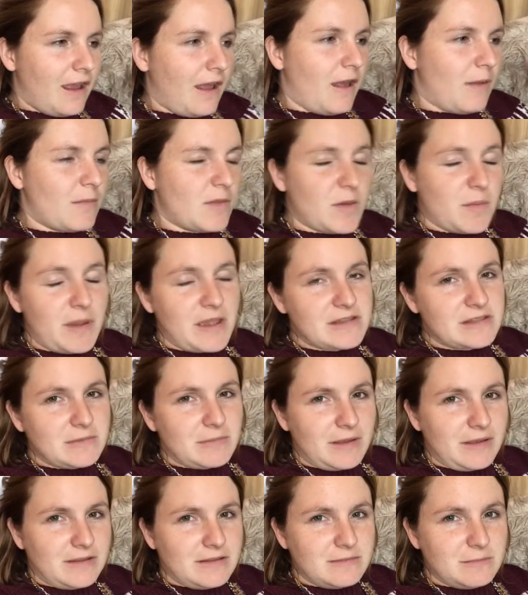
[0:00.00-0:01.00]
um, and they're
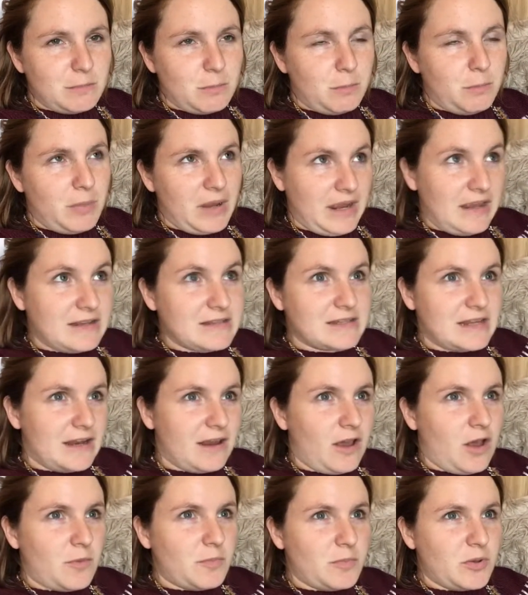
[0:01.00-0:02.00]
basically being
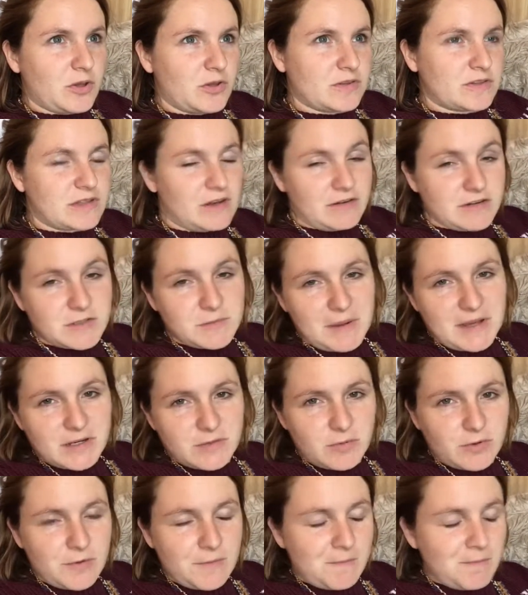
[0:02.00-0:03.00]
sent up because they're
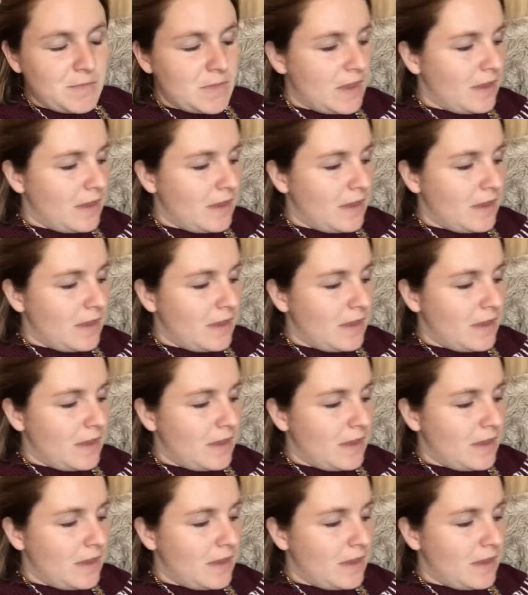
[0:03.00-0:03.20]
expendable.